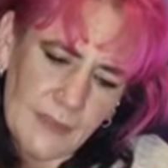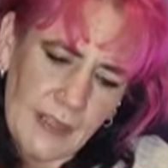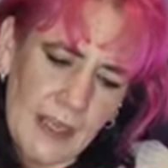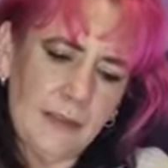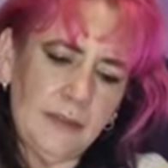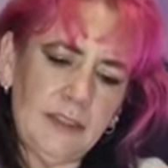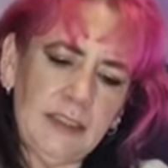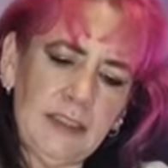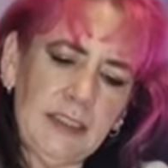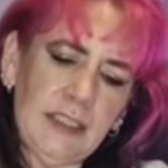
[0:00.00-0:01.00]
Yeah,
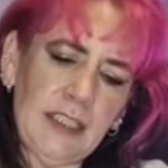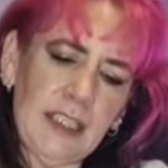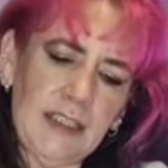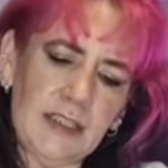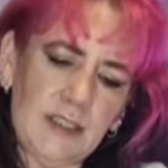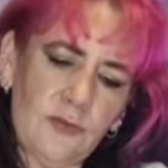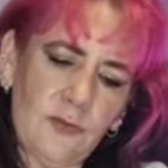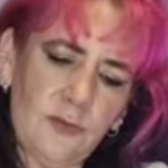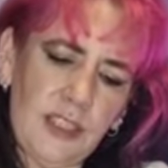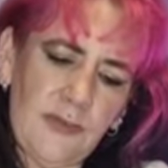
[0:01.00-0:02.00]
it's
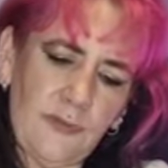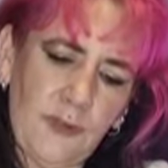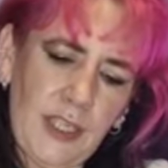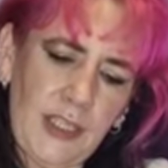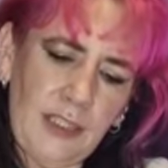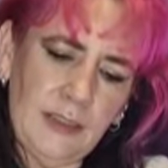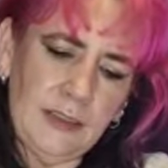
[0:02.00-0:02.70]
cruelty free.